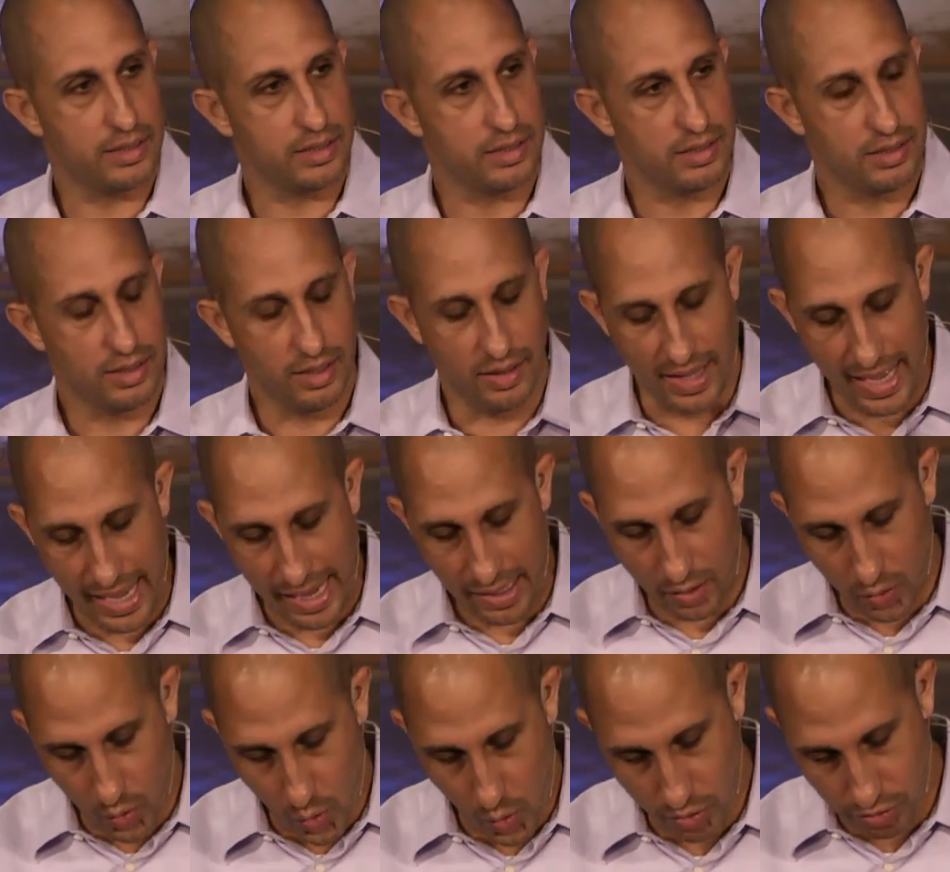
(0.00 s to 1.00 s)
And
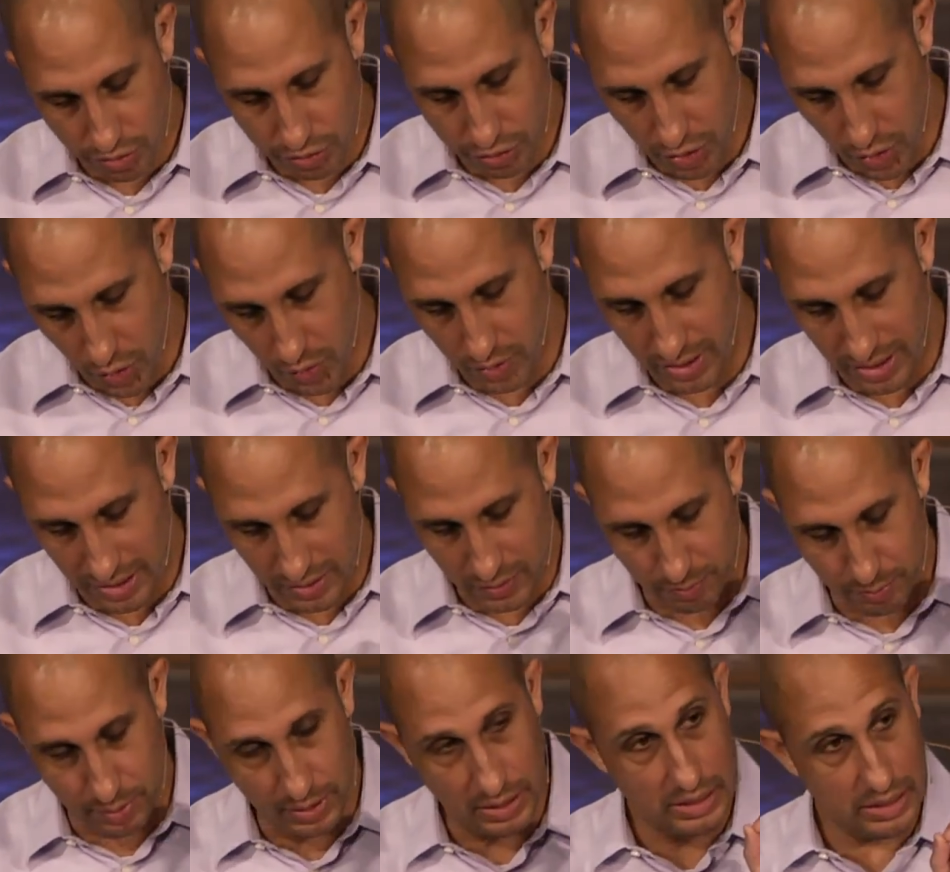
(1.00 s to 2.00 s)
that
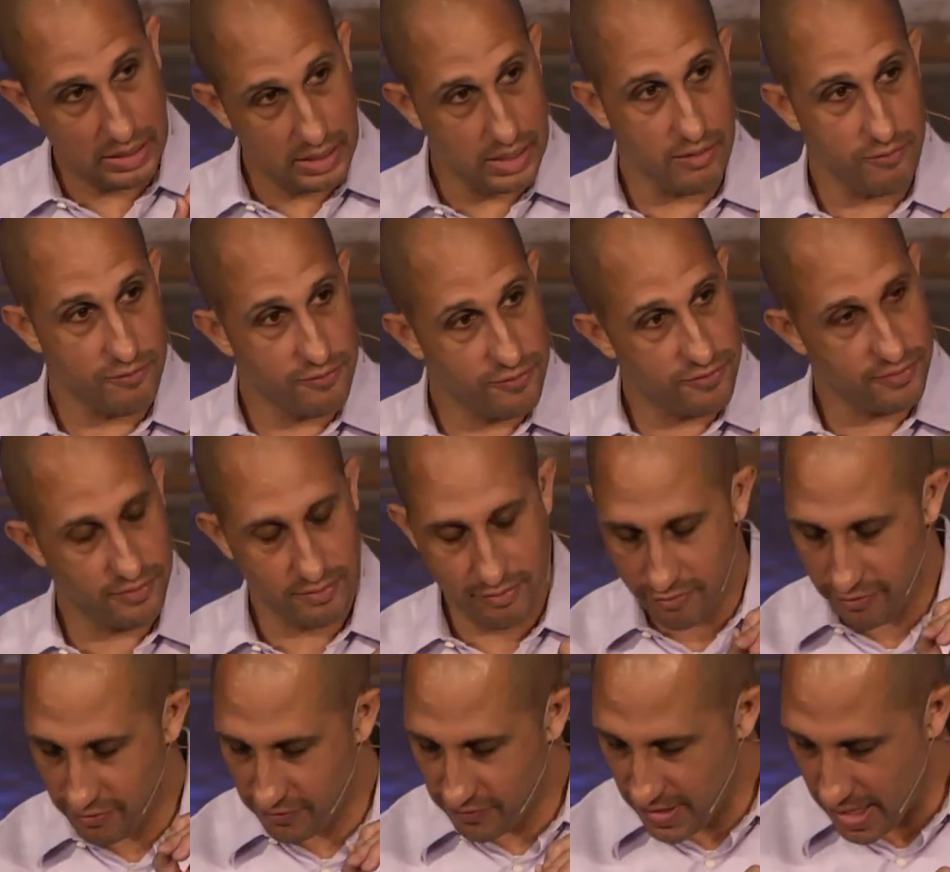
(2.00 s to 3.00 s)
cornerstone is
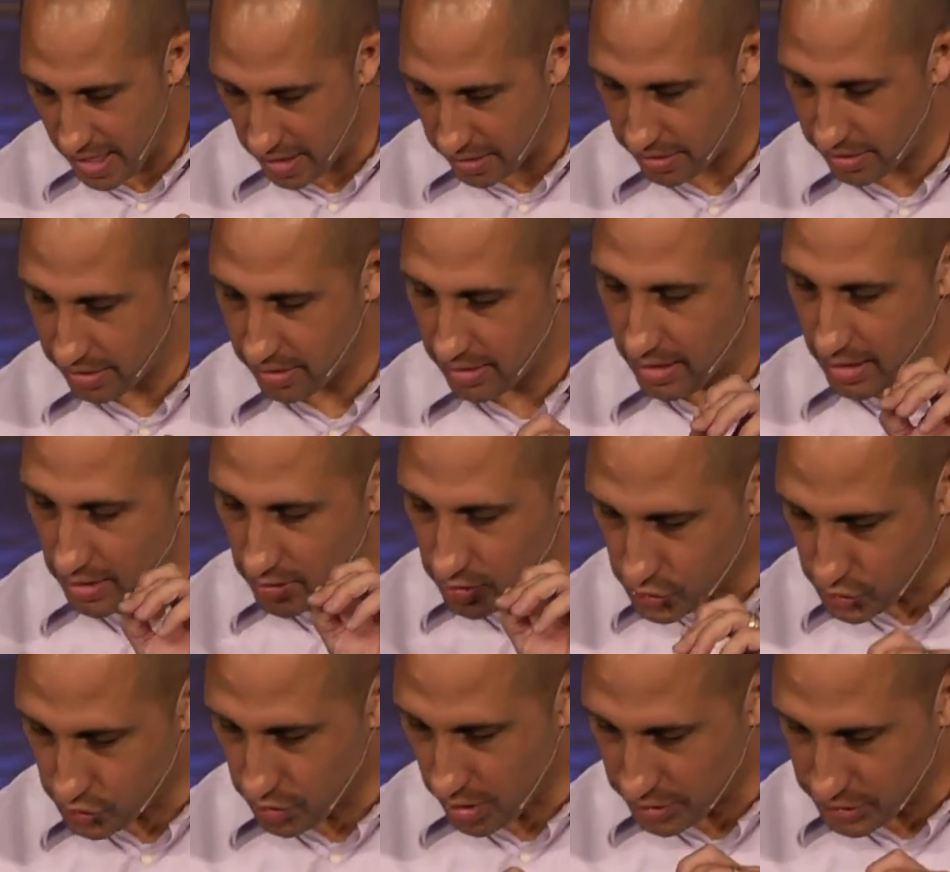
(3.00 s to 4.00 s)
belief, faith,
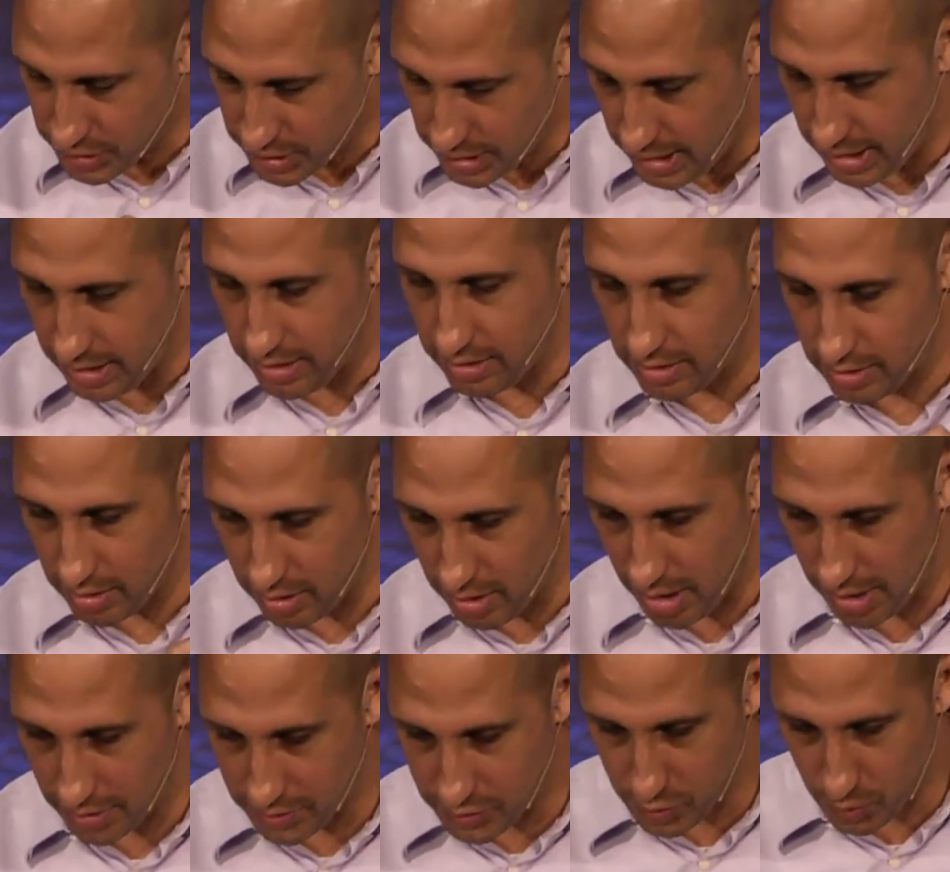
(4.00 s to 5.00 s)
trust
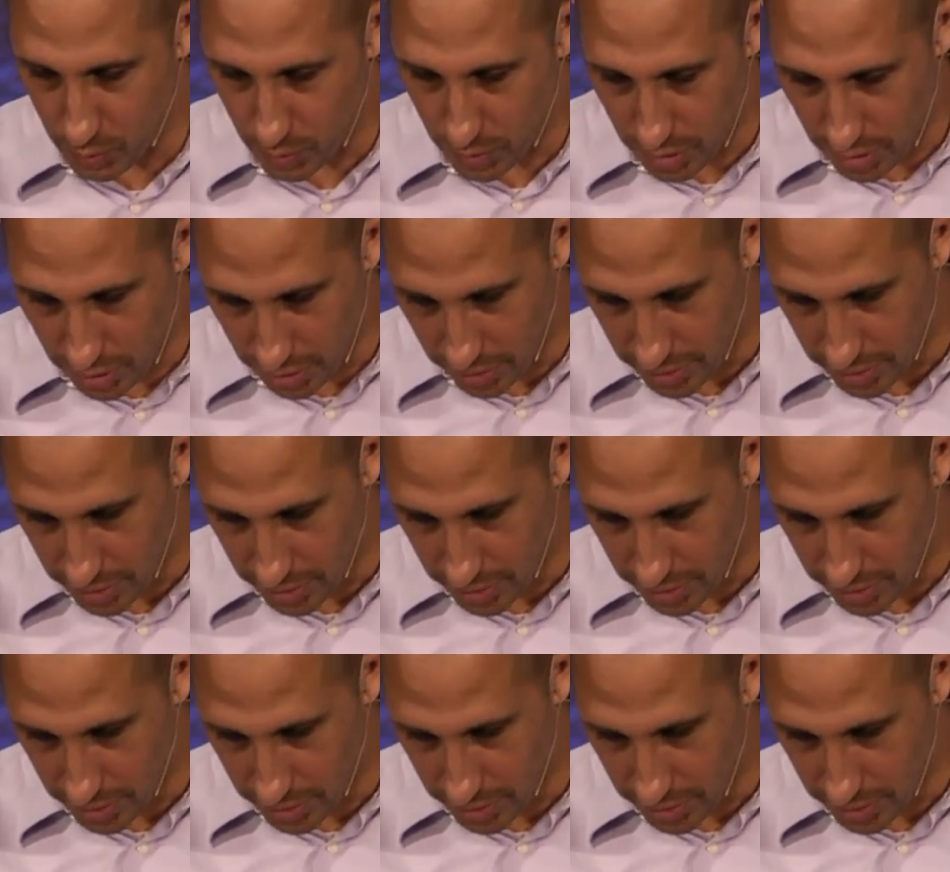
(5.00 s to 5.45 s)
in God's